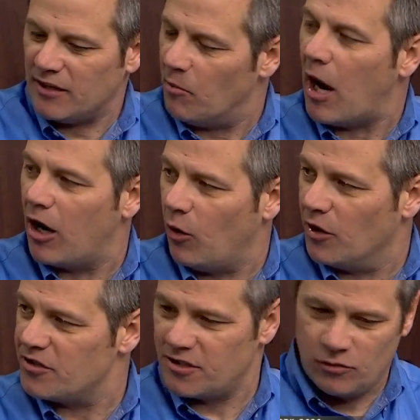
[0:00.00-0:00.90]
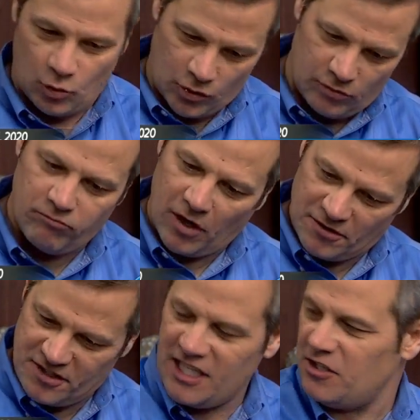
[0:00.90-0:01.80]
the borrowers or
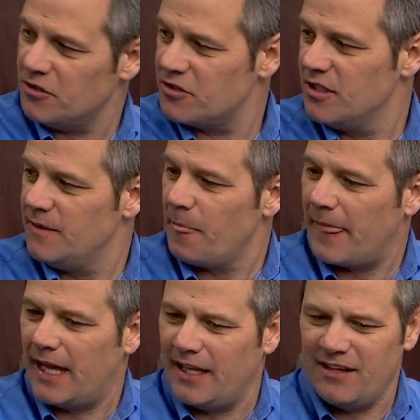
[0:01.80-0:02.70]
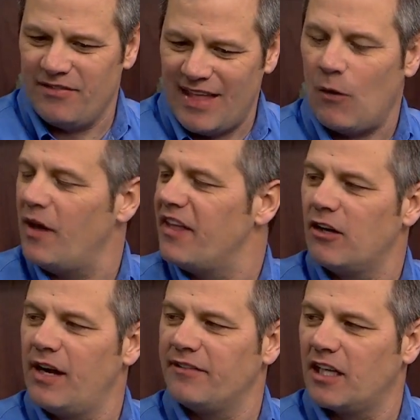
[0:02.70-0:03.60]
our seniors. Uh, that way they
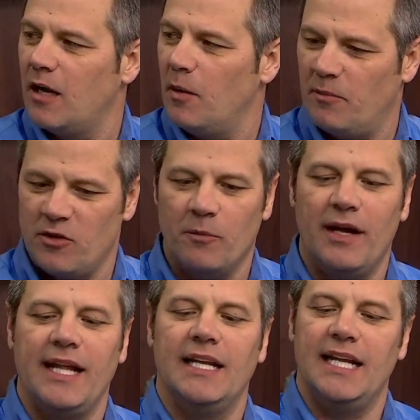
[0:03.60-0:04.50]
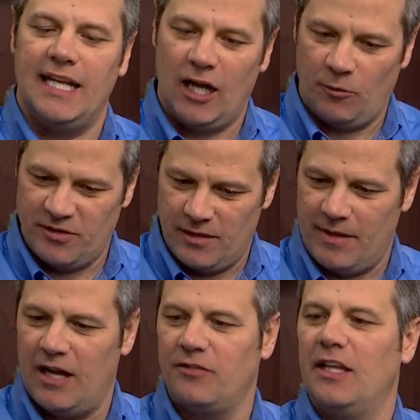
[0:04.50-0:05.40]
don't have to come up with the money. It, it helps them
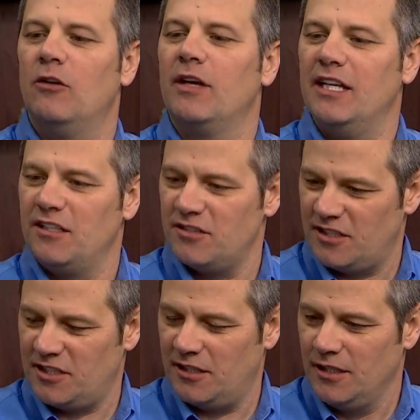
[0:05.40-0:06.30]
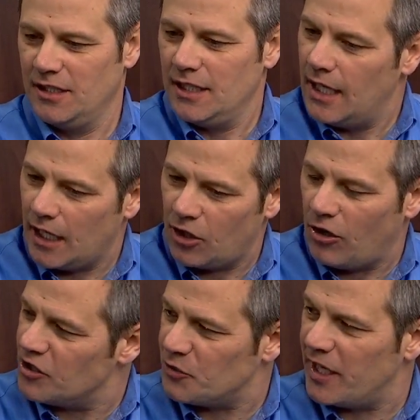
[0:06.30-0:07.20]
out. They don't get in such a, a
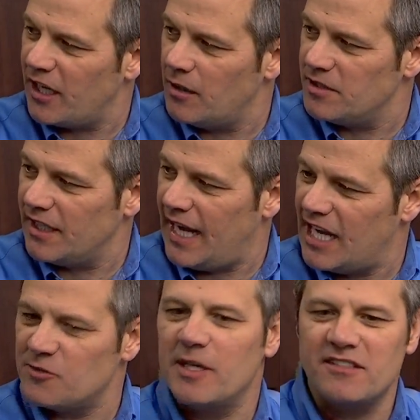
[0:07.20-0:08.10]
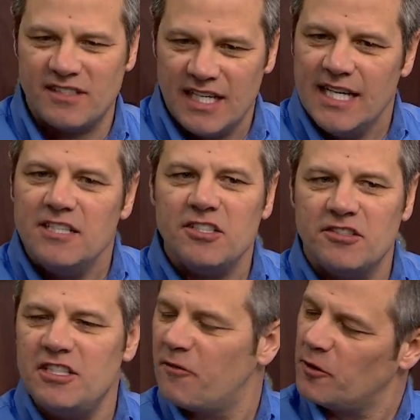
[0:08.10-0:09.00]
crunch when it comes to cash. But it's,
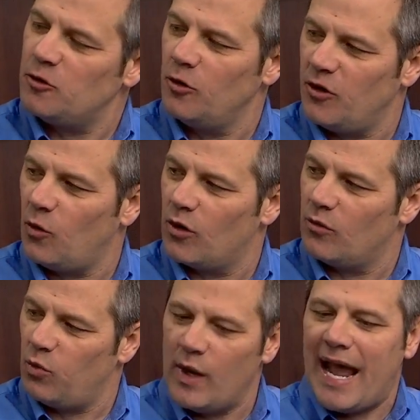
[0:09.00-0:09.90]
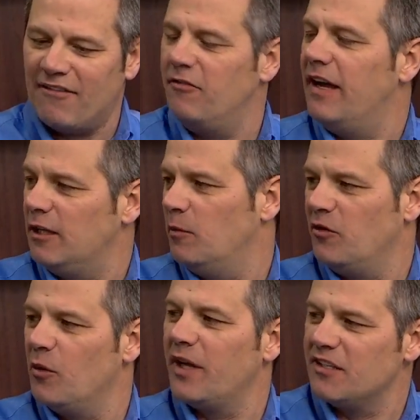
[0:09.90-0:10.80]
just a different tool that we're, we have
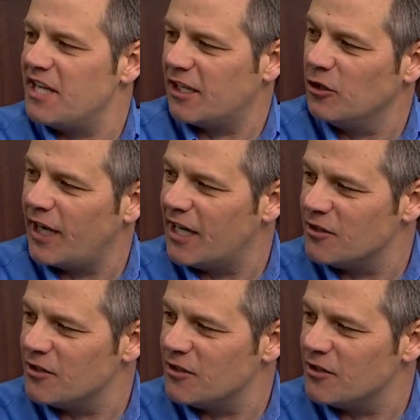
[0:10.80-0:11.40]
available that we can take a look at